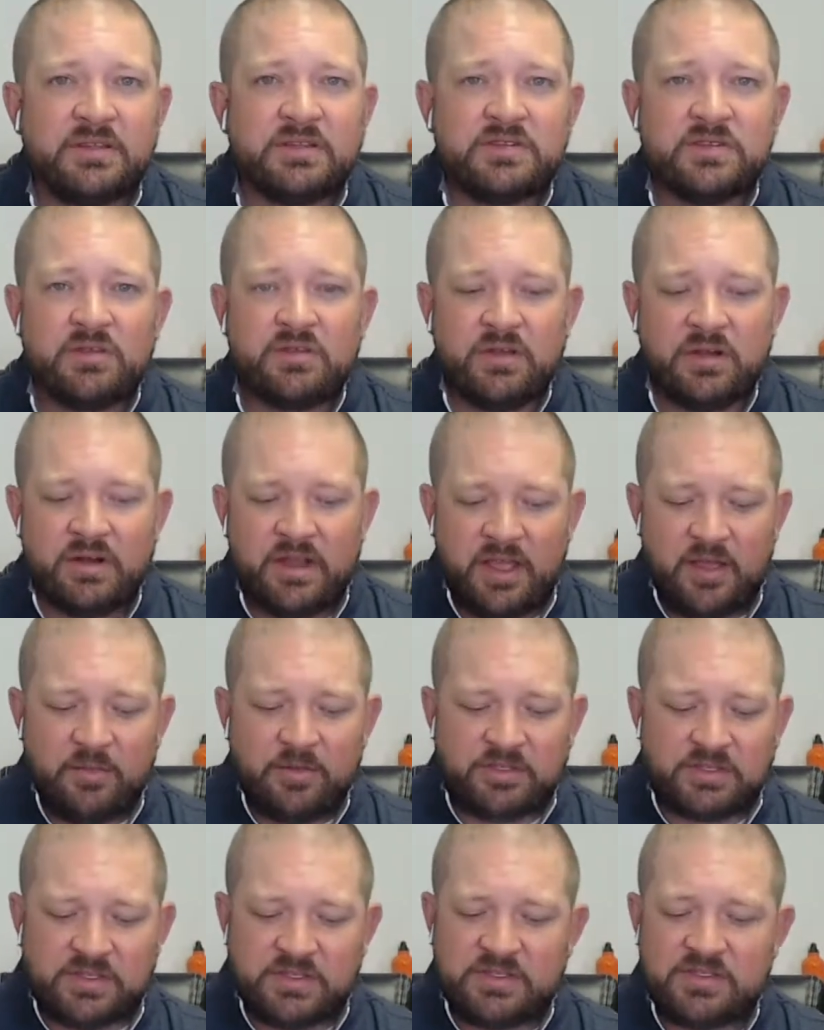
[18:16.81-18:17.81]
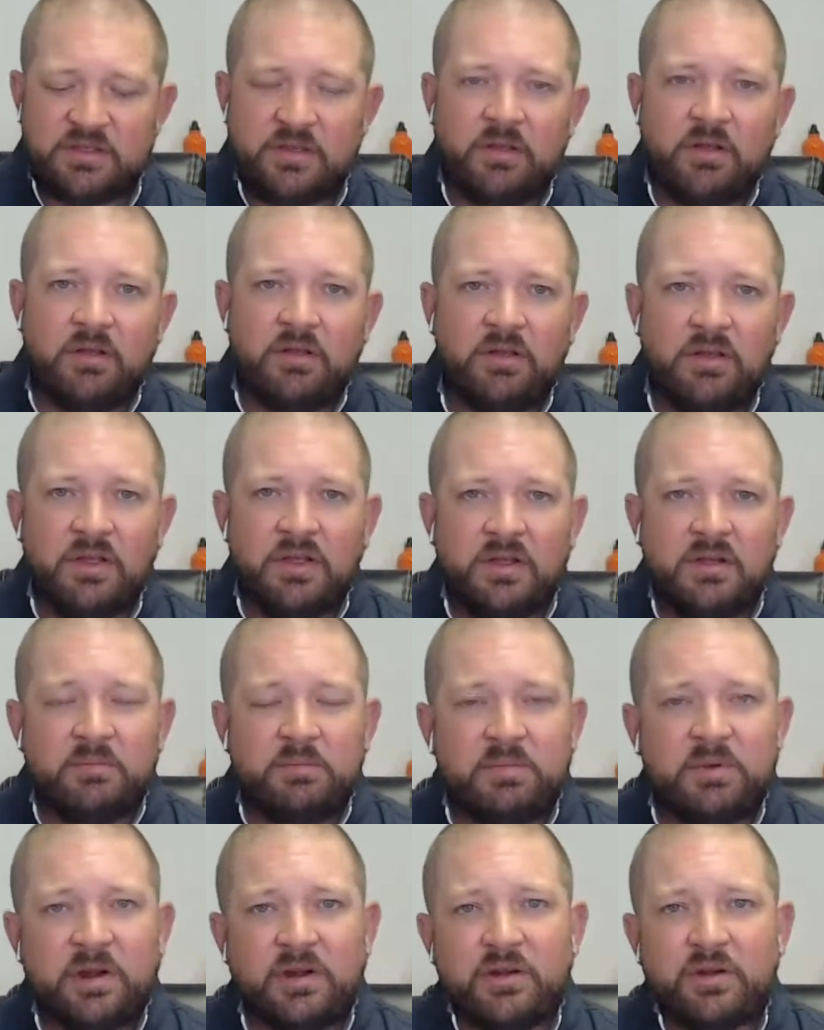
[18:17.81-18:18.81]
So they're able to still
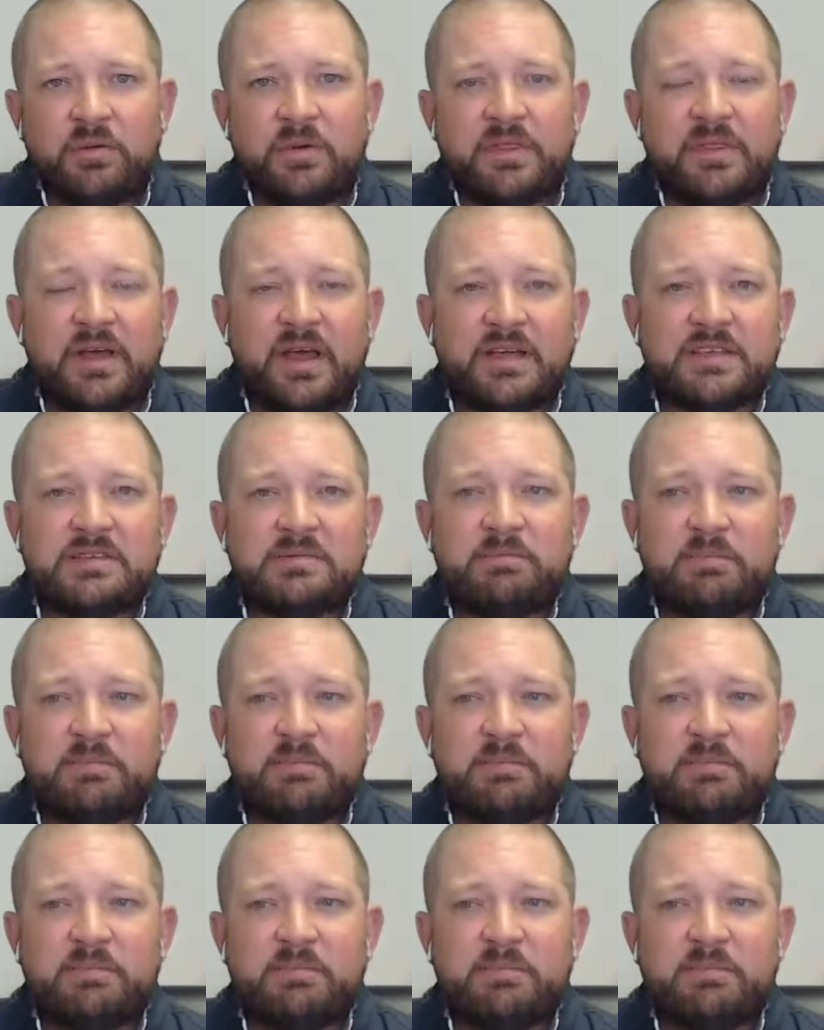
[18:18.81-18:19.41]
partner with us.